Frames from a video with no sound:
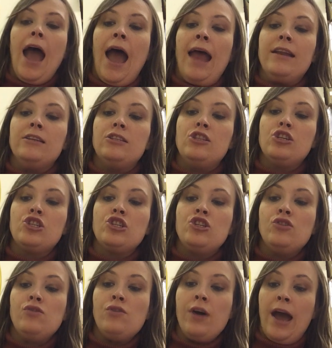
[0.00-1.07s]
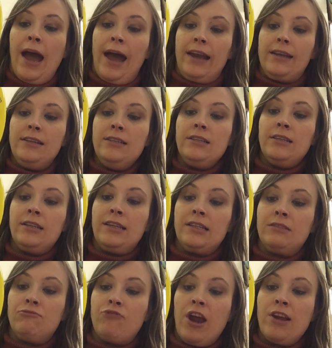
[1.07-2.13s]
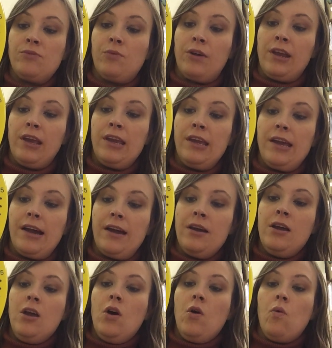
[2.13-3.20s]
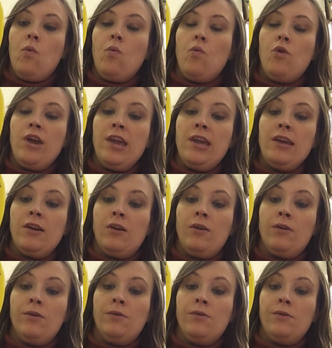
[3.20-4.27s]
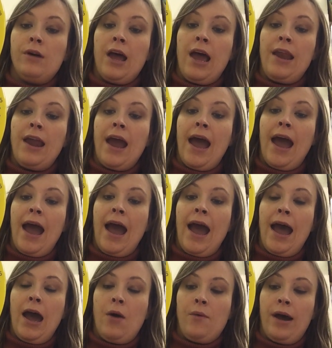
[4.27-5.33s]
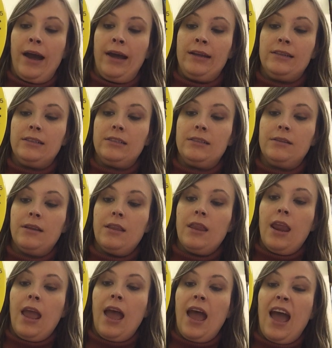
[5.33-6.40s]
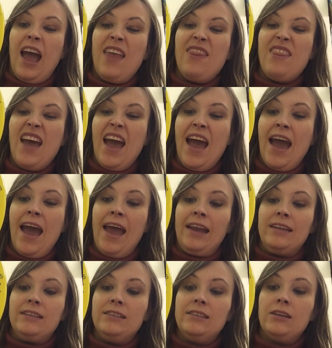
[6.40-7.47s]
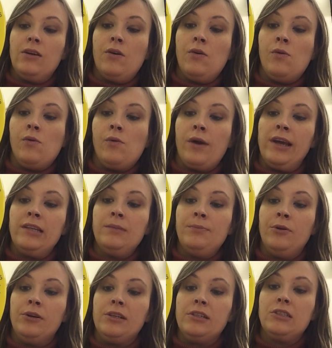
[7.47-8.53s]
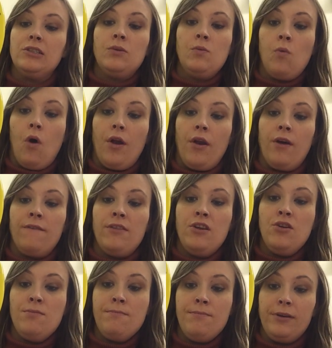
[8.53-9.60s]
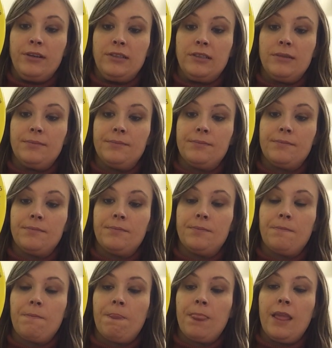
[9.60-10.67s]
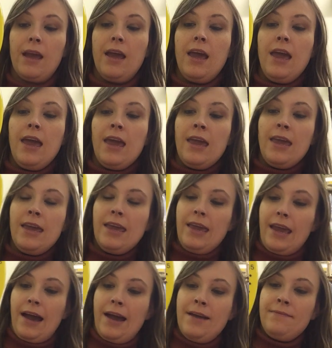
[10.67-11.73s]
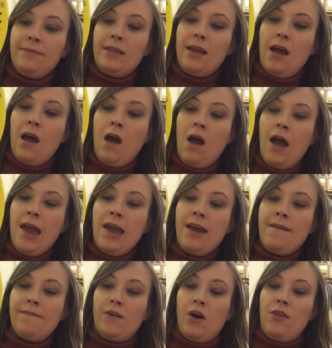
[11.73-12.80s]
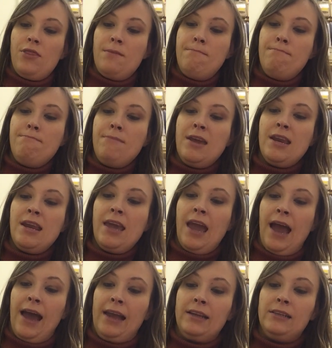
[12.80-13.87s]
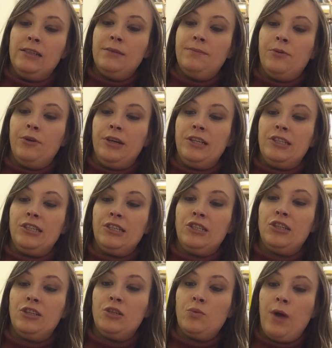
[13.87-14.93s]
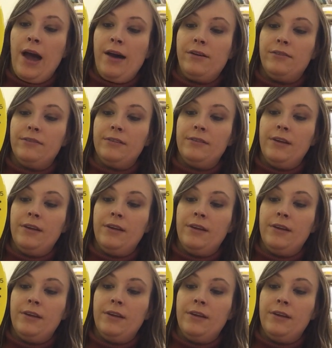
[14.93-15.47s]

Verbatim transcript: And the short hand, this red one here, we call an hour hand. And that hand always points to one of the numbers. Here, I have got the minute hand pointing to the 12